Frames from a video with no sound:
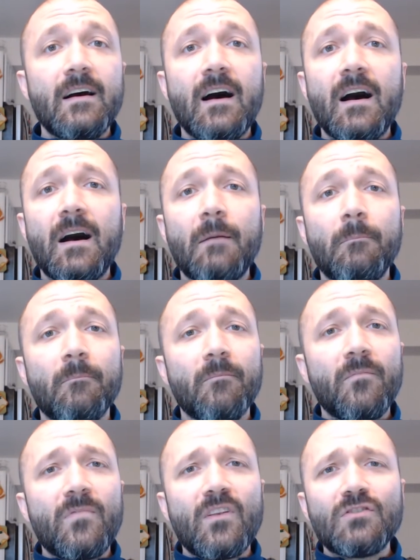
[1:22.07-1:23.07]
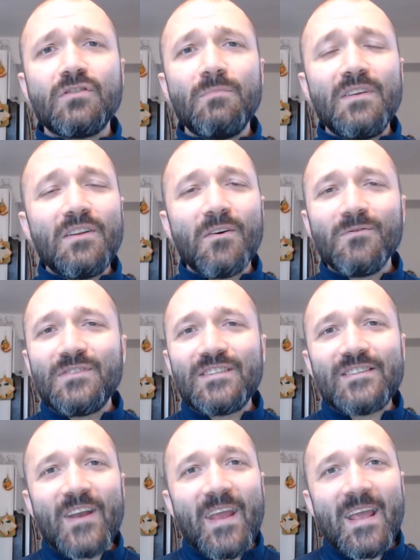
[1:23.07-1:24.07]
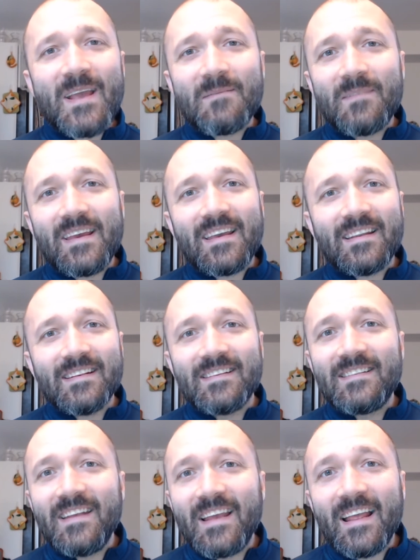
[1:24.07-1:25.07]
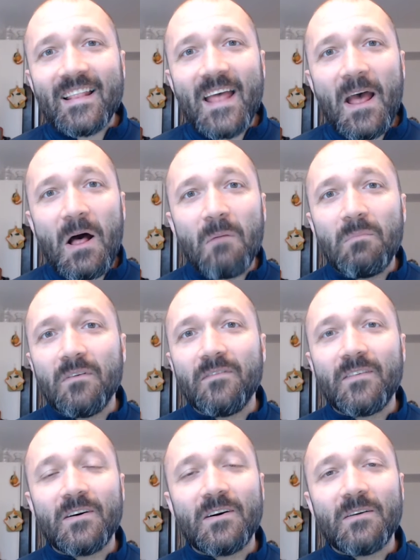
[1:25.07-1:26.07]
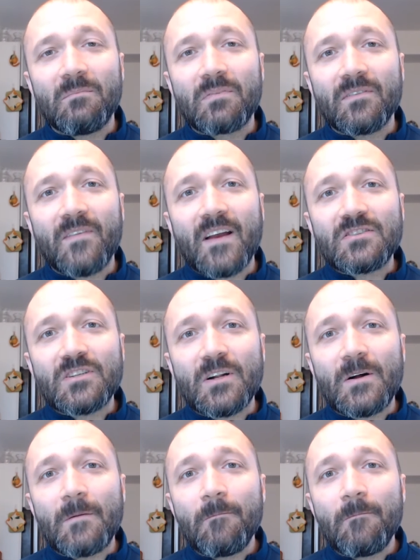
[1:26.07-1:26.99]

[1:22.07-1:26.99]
there should be no shame in seeking the help of a professional.